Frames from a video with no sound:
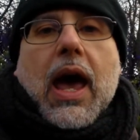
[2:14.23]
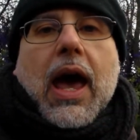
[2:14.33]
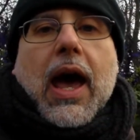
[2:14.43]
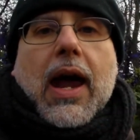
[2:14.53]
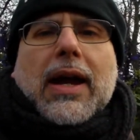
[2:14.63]

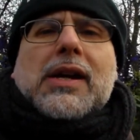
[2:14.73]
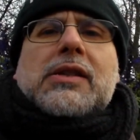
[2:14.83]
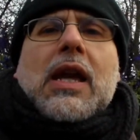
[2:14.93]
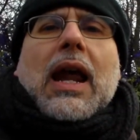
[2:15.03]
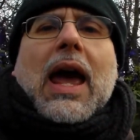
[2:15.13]
And I
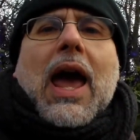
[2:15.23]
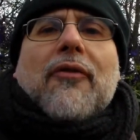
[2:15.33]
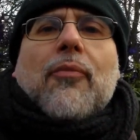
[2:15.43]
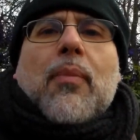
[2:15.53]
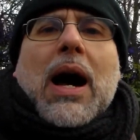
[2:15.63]
still
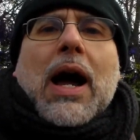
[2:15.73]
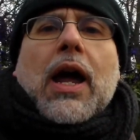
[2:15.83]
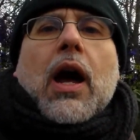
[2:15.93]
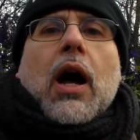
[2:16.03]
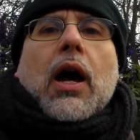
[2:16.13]
have
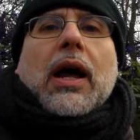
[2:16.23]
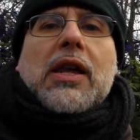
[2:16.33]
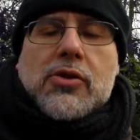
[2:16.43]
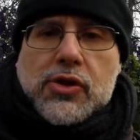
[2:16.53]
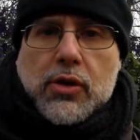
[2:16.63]
my
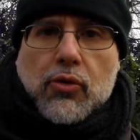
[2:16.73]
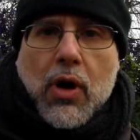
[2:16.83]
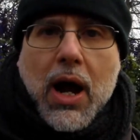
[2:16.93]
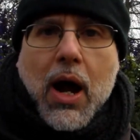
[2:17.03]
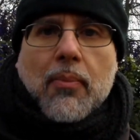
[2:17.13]

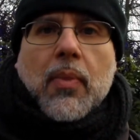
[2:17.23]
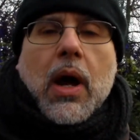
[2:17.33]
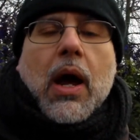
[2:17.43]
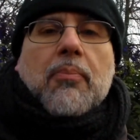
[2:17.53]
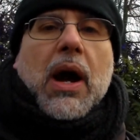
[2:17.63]
Instagram
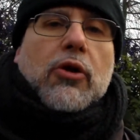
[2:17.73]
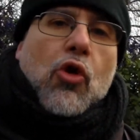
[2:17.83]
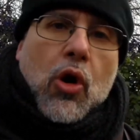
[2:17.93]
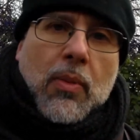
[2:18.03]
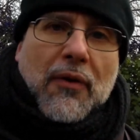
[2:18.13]
and my
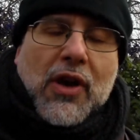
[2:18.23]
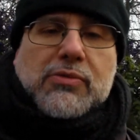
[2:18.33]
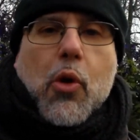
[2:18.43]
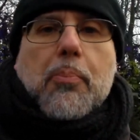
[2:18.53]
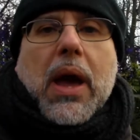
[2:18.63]
normal
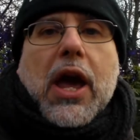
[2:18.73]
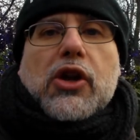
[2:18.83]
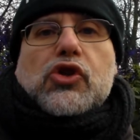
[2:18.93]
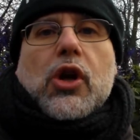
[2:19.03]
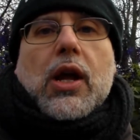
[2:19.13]
Facebook
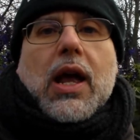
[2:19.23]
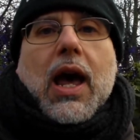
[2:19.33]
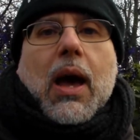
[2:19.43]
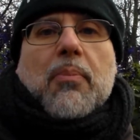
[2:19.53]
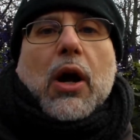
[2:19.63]
page
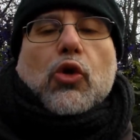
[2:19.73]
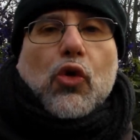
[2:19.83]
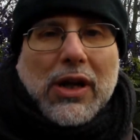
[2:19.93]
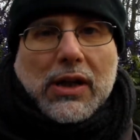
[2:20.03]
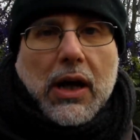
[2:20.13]
and my
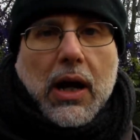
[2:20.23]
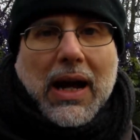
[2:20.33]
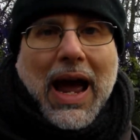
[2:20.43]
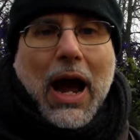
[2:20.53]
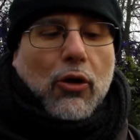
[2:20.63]
Twitter
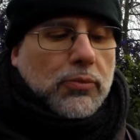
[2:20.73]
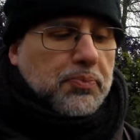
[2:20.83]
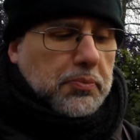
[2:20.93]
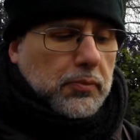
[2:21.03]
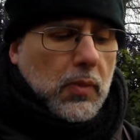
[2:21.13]

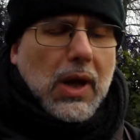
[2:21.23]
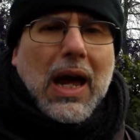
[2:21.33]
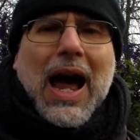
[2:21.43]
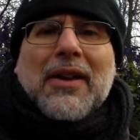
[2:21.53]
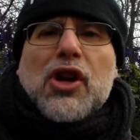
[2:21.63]
account
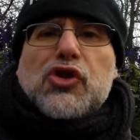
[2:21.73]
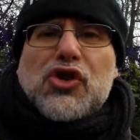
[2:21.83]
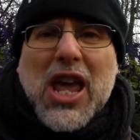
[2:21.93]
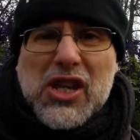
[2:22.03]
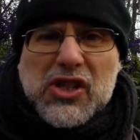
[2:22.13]
under
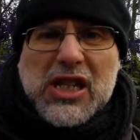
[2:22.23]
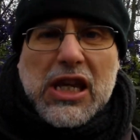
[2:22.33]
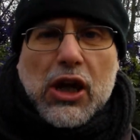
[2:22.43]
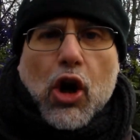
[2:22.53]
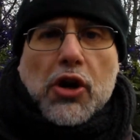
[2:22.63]

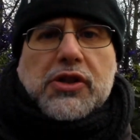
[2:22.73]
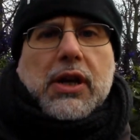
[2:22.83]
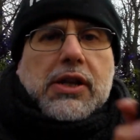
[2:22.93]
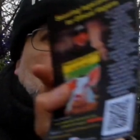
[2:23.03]
JC Costa.